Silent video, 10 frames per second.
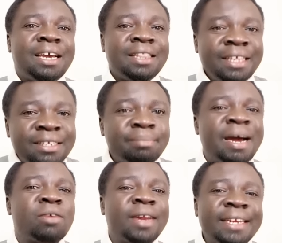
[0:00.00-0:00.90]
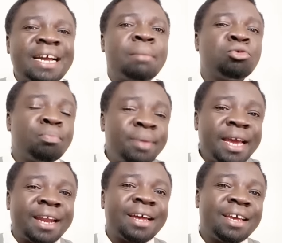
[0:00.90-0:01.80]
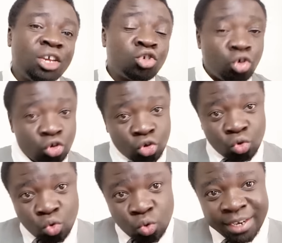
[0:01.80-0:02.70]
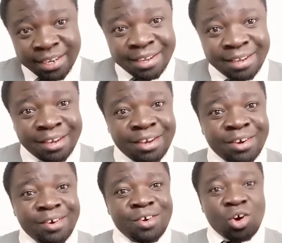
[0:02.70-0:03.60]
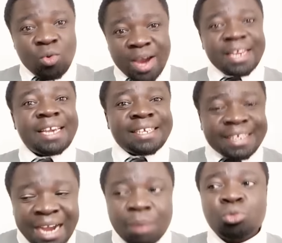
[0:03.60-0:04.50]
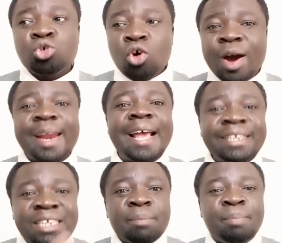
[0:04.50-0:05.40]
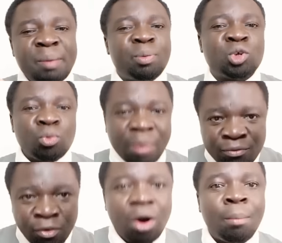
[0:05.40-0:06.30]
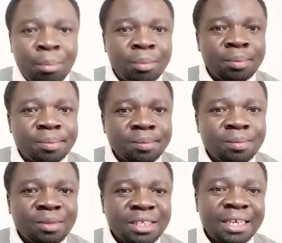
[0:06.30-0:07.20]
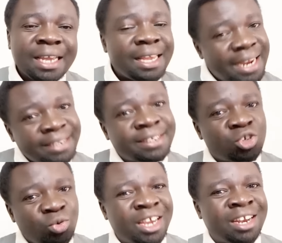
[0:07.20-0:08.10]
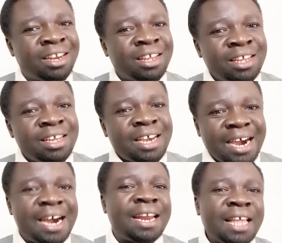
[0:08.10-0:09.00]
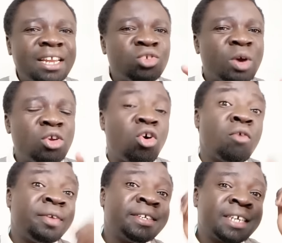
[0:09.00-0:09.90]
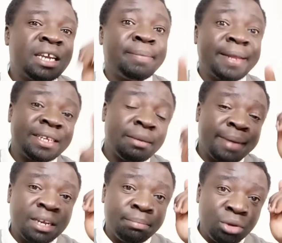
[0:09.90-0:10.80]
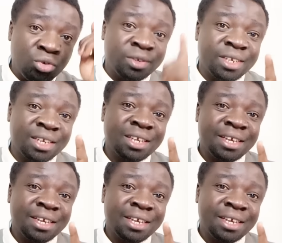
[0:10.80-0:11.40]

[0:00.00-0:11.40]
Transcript: This man, when it comes to piano, is also good. When it comes to organizing people to perform, he does it well. And that is one of his scripts that he might be using